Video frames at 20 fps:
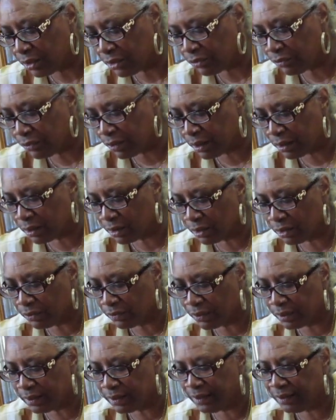try to
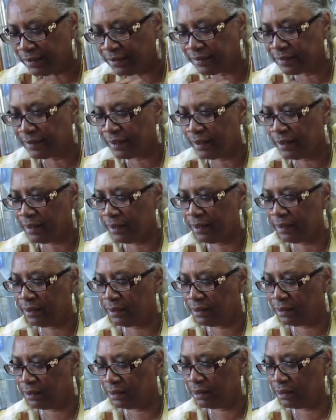go
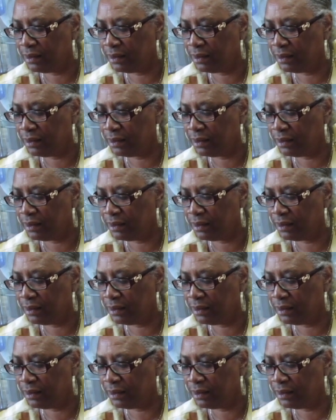inside.